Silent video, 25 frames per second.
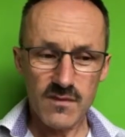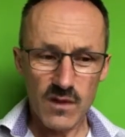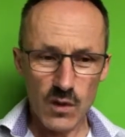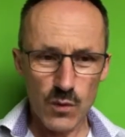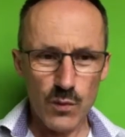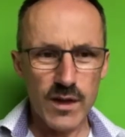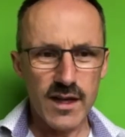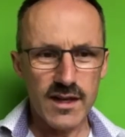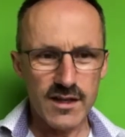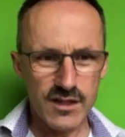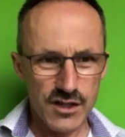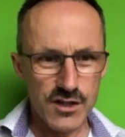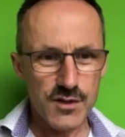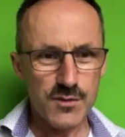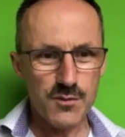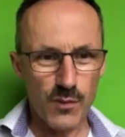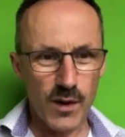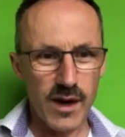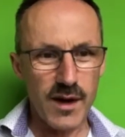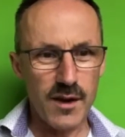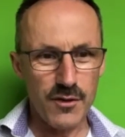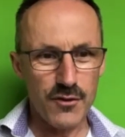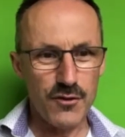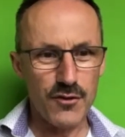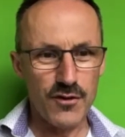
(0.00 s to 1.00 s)
we just
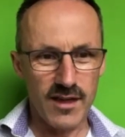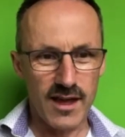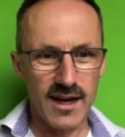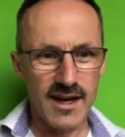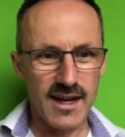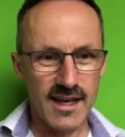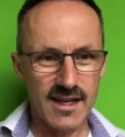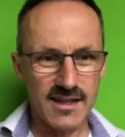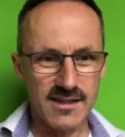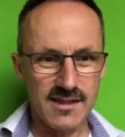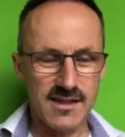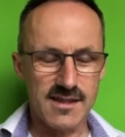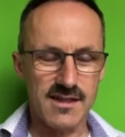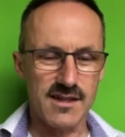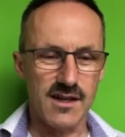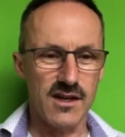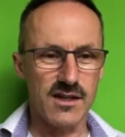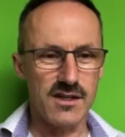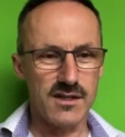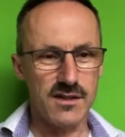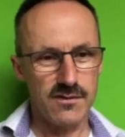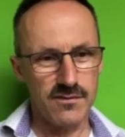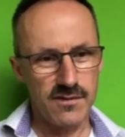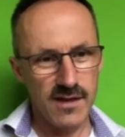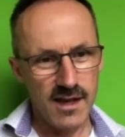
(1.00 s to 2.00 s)
went through that
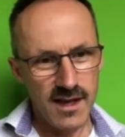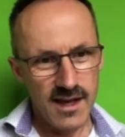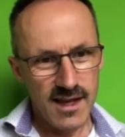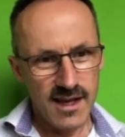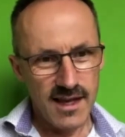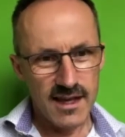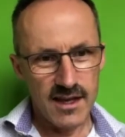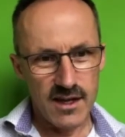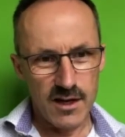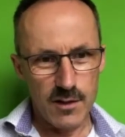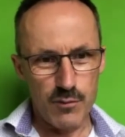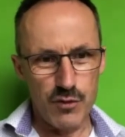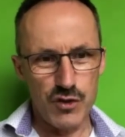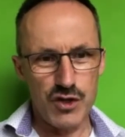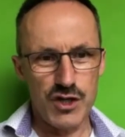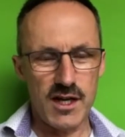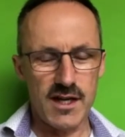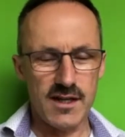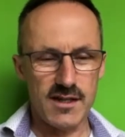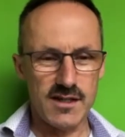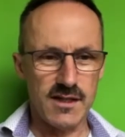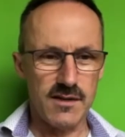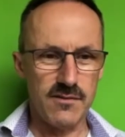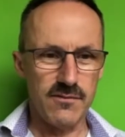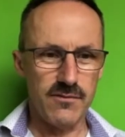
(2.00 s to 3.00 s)
exercise of kind of
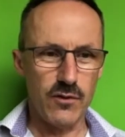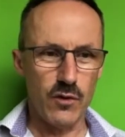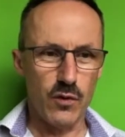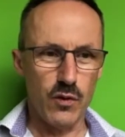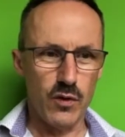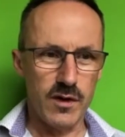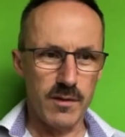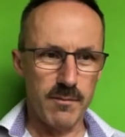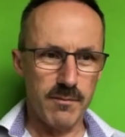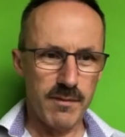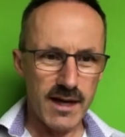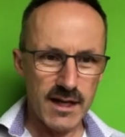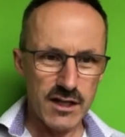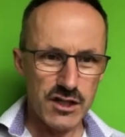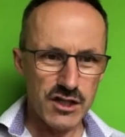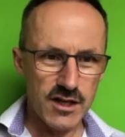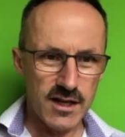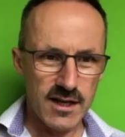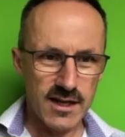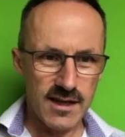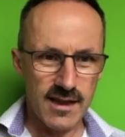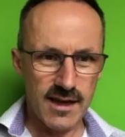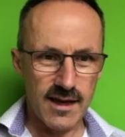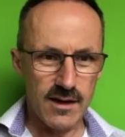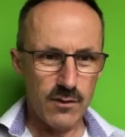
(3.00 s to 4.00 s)
projecting forward,
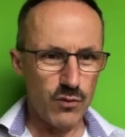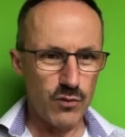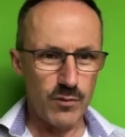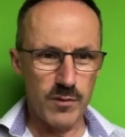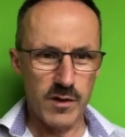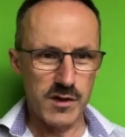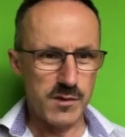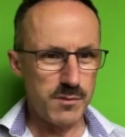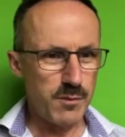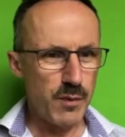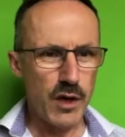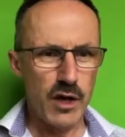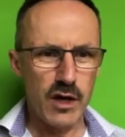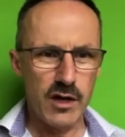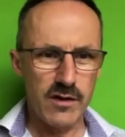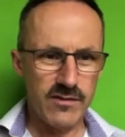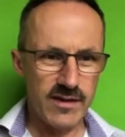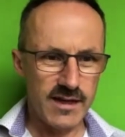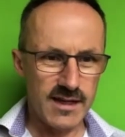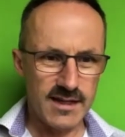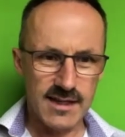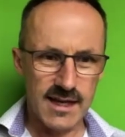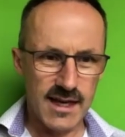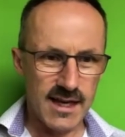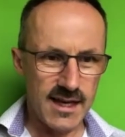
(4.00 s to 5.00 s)
imagining that almost
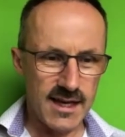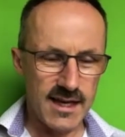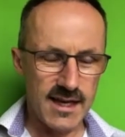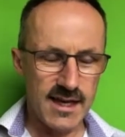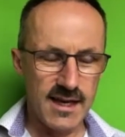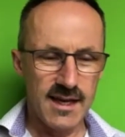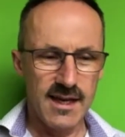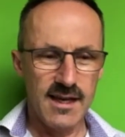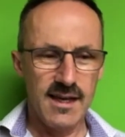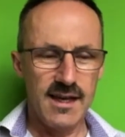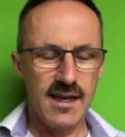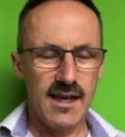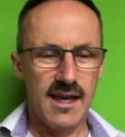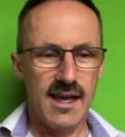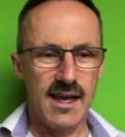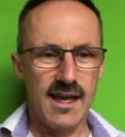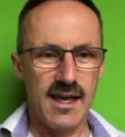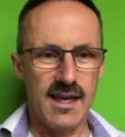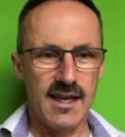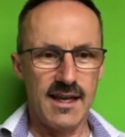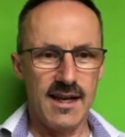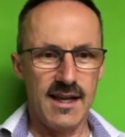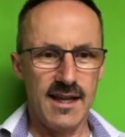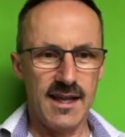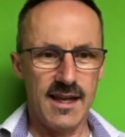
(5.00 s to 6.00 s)
perfect day,
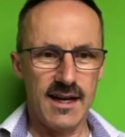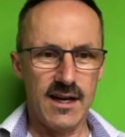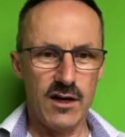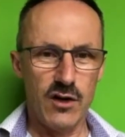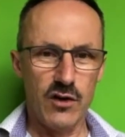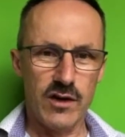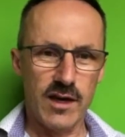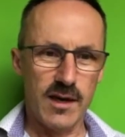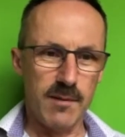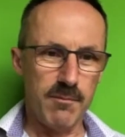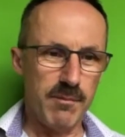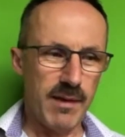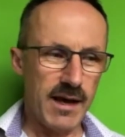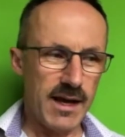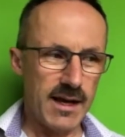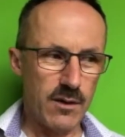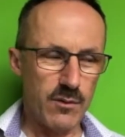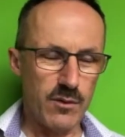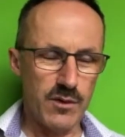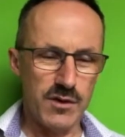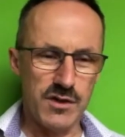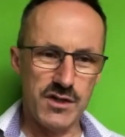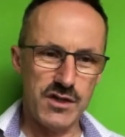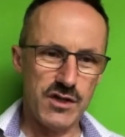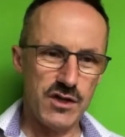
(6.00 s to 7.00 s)
and then looking
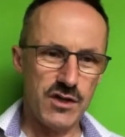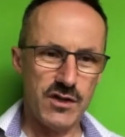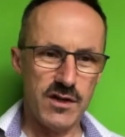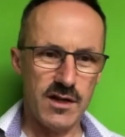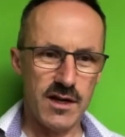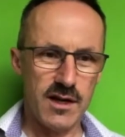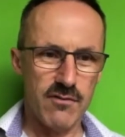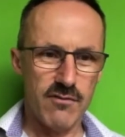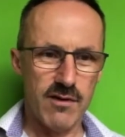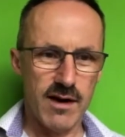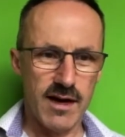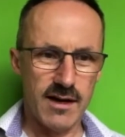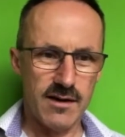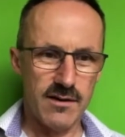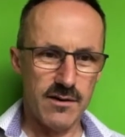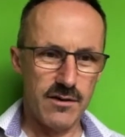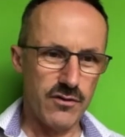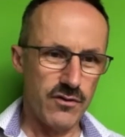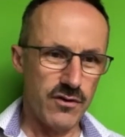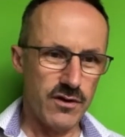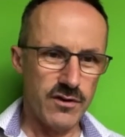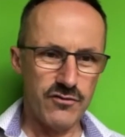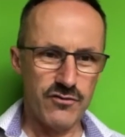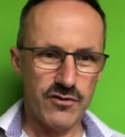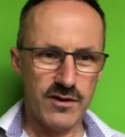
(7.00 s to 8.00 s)
backwards, turning around
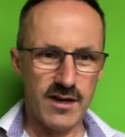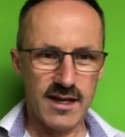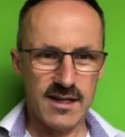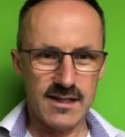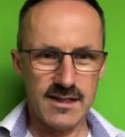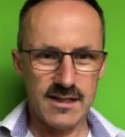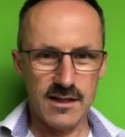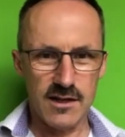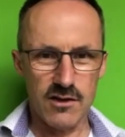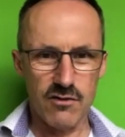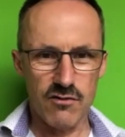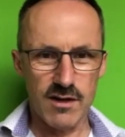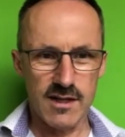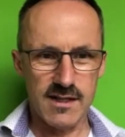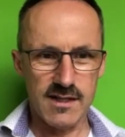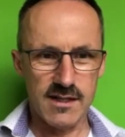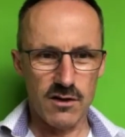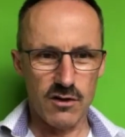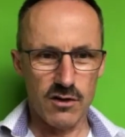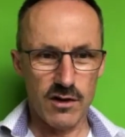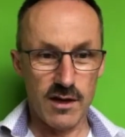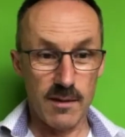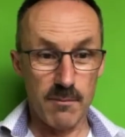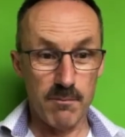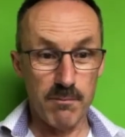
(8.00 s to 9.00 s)
through 180 degrees and
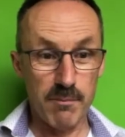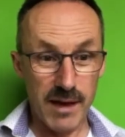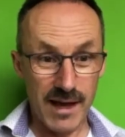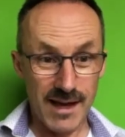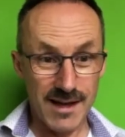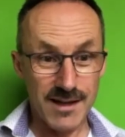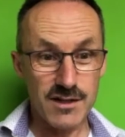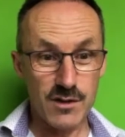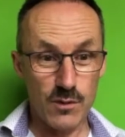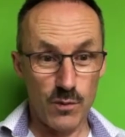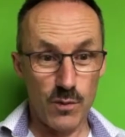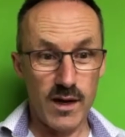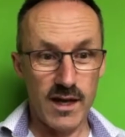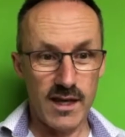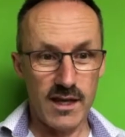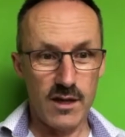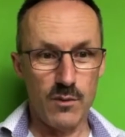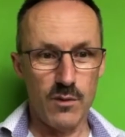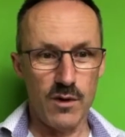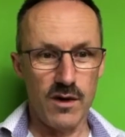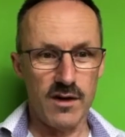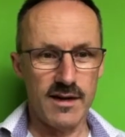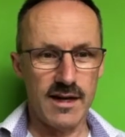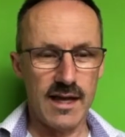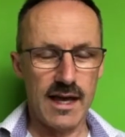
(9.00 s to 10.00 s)
looking back to where
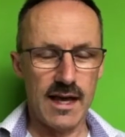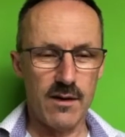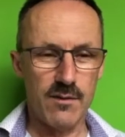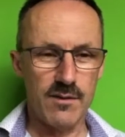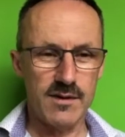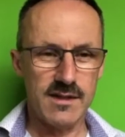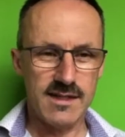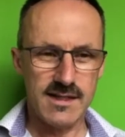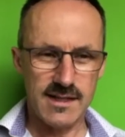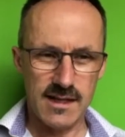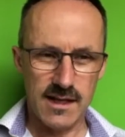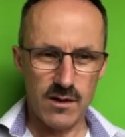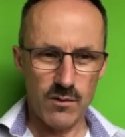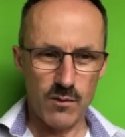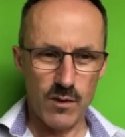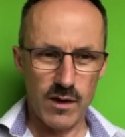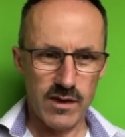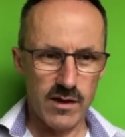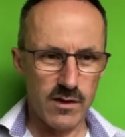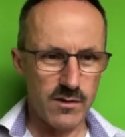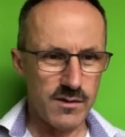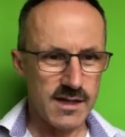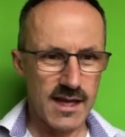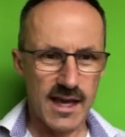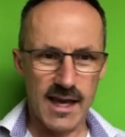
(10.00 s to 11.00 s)
you are now and seeing where
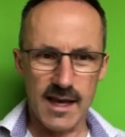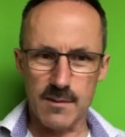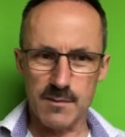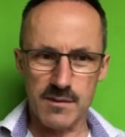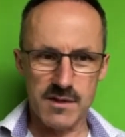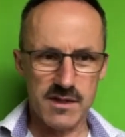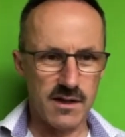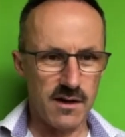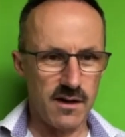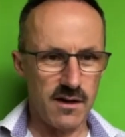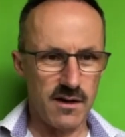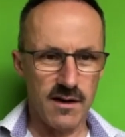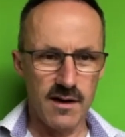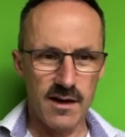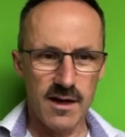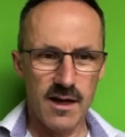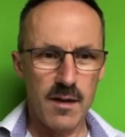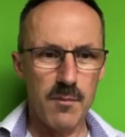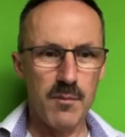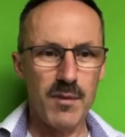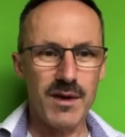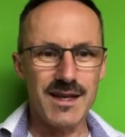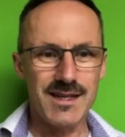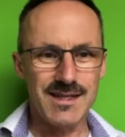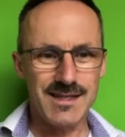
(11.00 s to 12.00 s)
those gaps are,
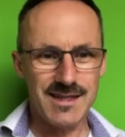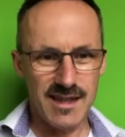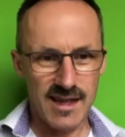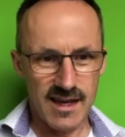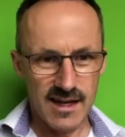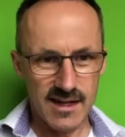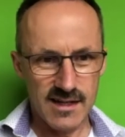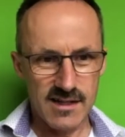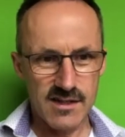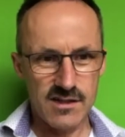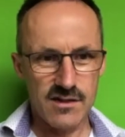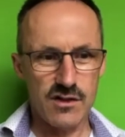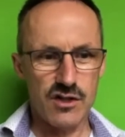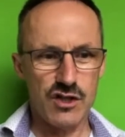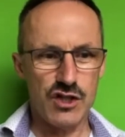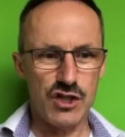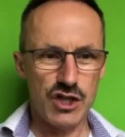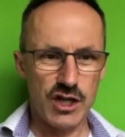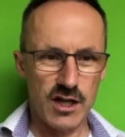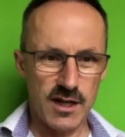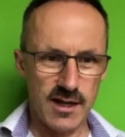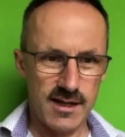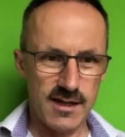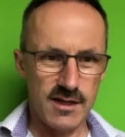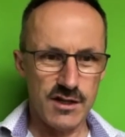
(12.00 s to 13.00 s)
because that is the
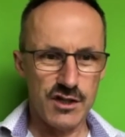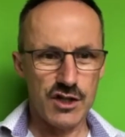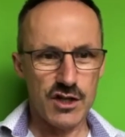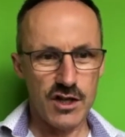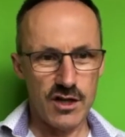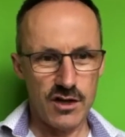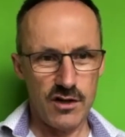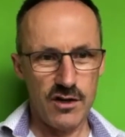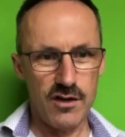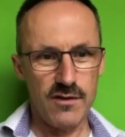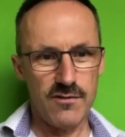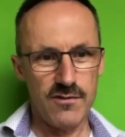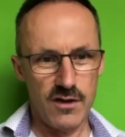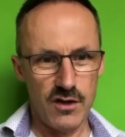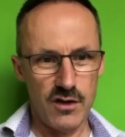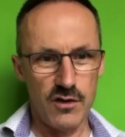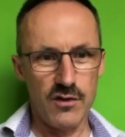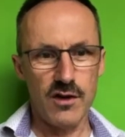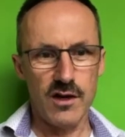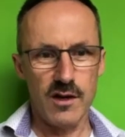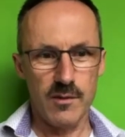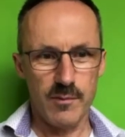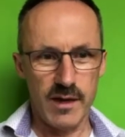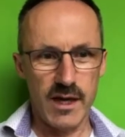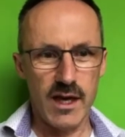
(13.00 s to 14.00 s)
change curve that you're
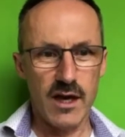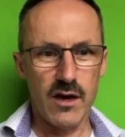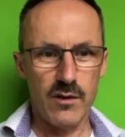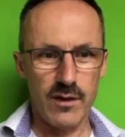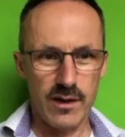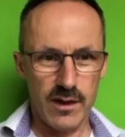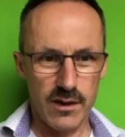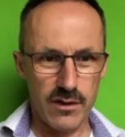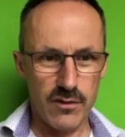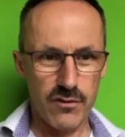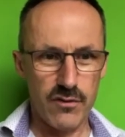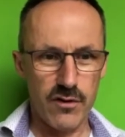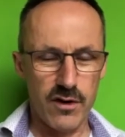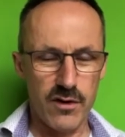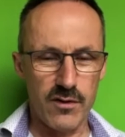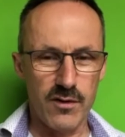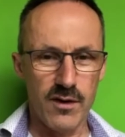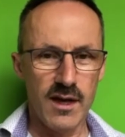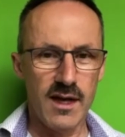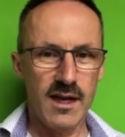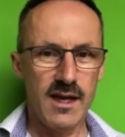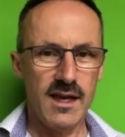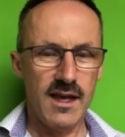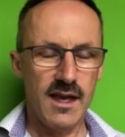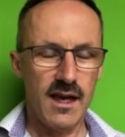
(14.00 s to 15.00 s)
going to be going through.
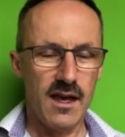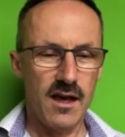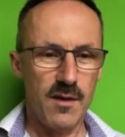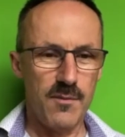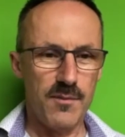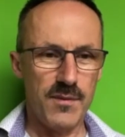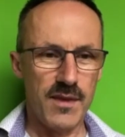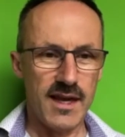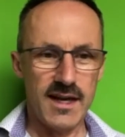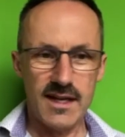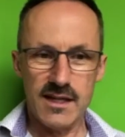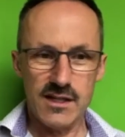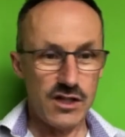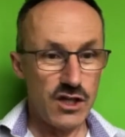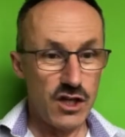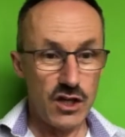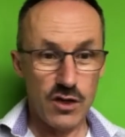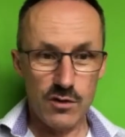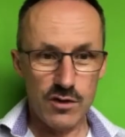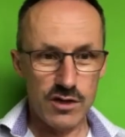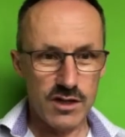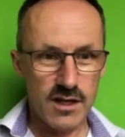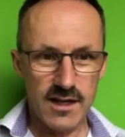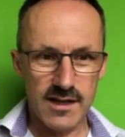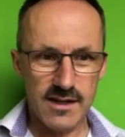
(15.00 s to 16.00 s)
And it's
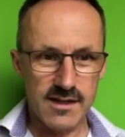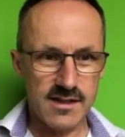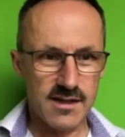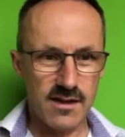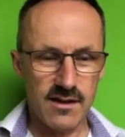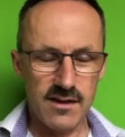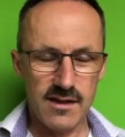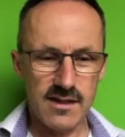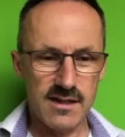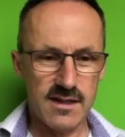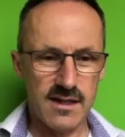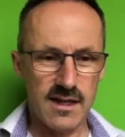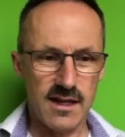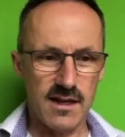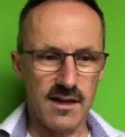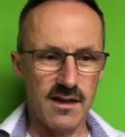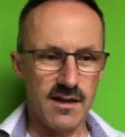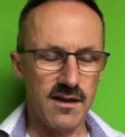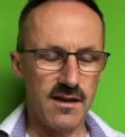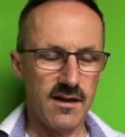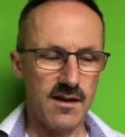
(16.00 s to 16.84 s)
hugely exciting.